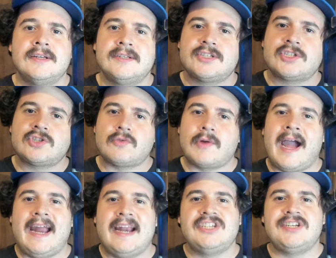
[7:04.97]

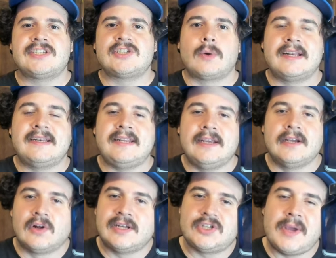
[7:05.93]
strategy sort of
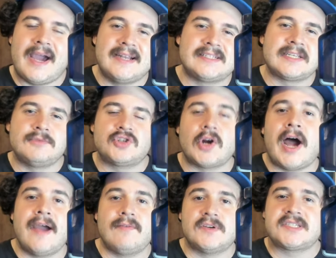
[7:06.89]
deal as you had some
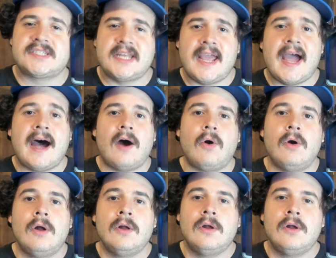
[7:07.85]
drivers stay out